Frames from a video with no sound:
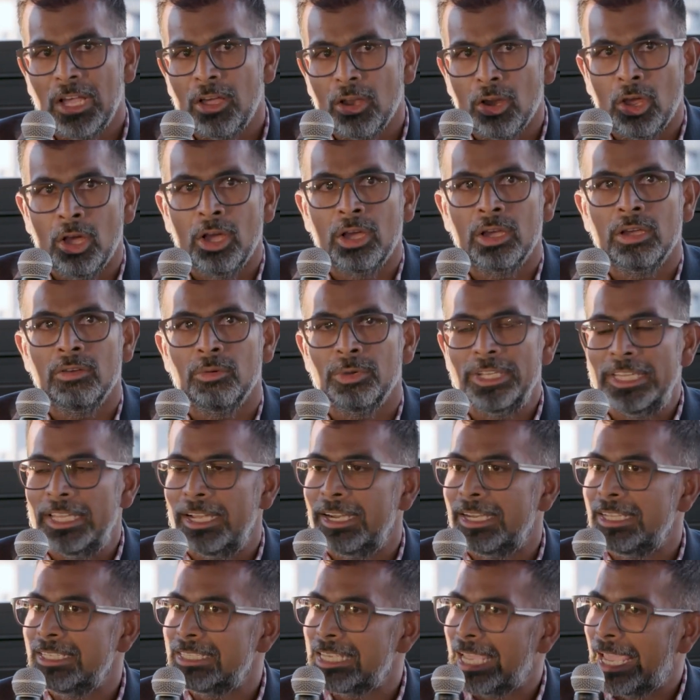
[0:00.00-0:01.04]
Along with
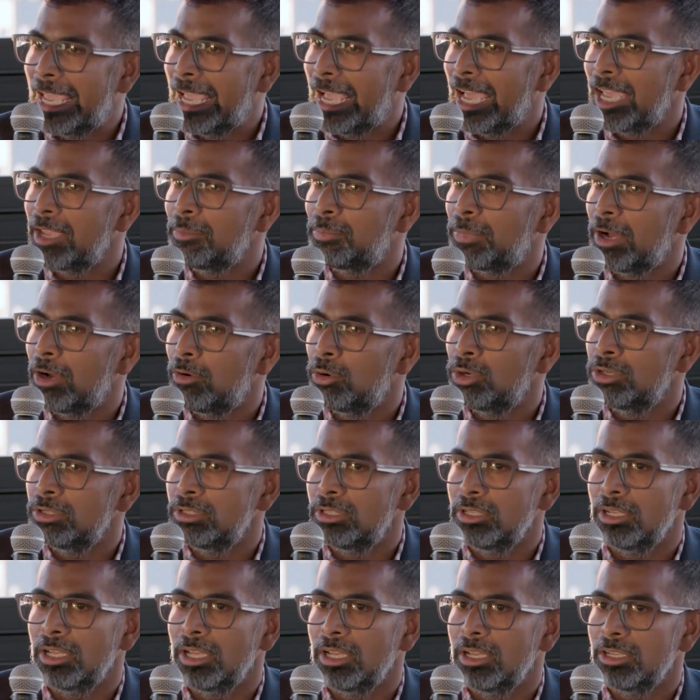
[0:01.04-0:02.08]
that is
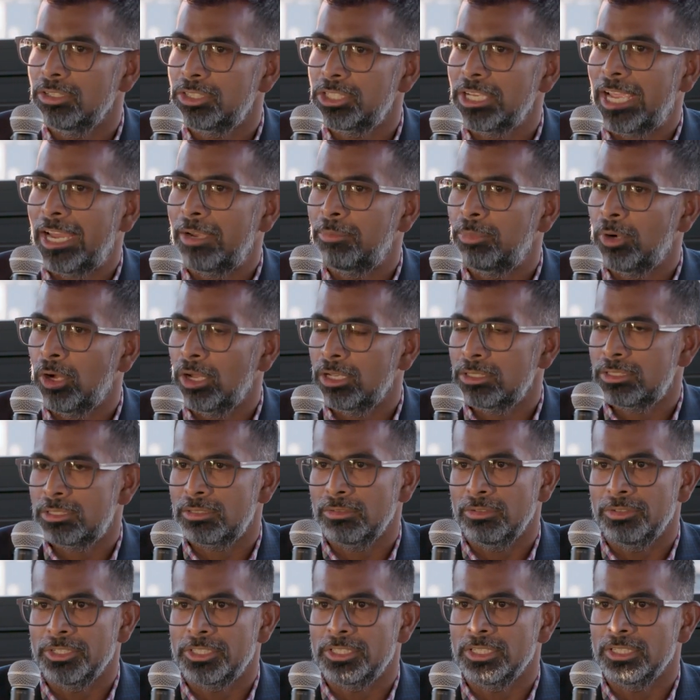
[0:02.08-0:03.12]
AI-powered
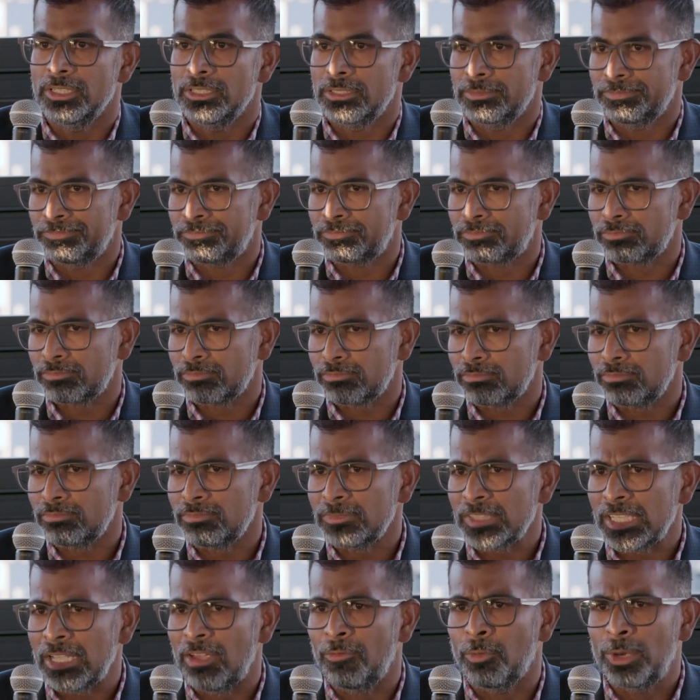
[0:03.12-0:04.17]
chatbots, which is
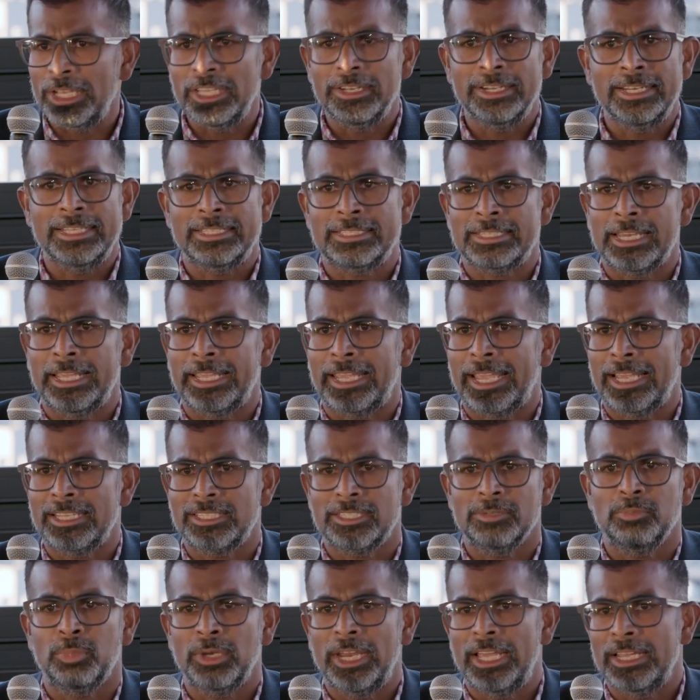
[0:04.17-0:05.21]
whether it's like
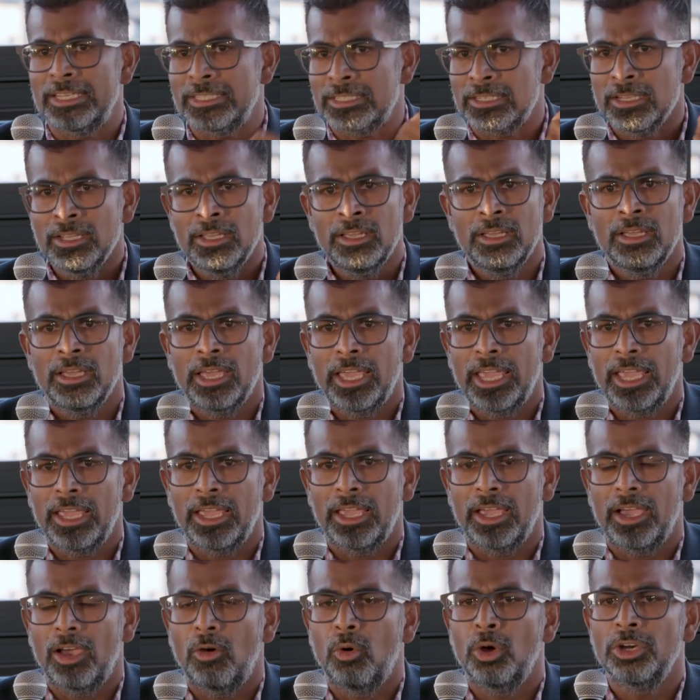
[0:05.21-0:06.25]
as simple as,
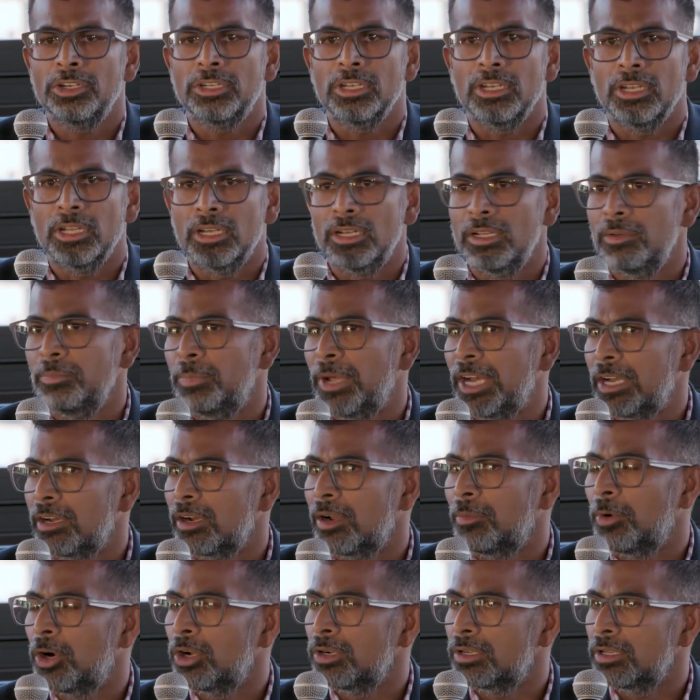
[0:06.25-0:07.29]
hey, I want to learn
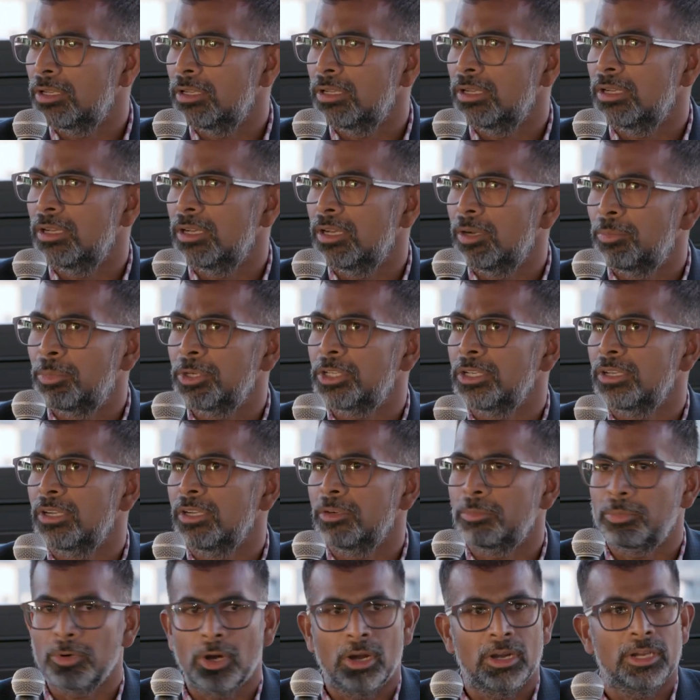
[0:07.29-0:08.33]
better about a
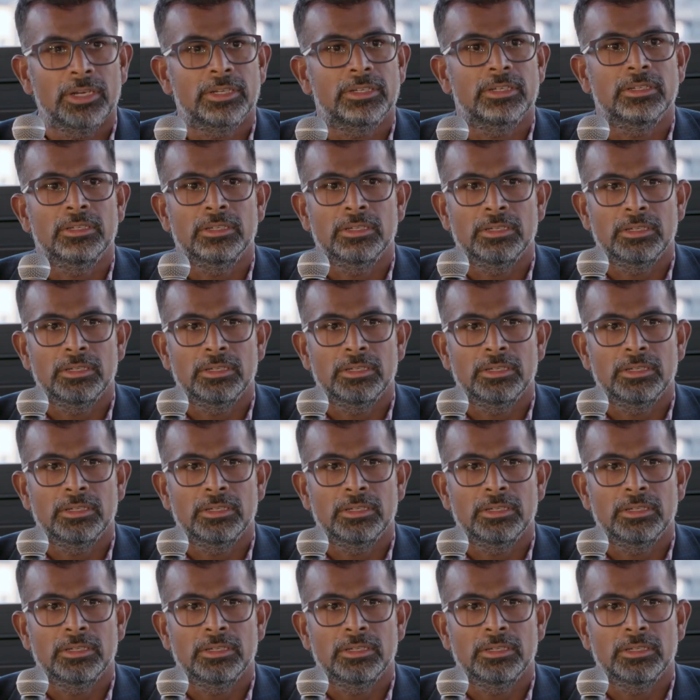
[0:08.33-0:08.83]
particular product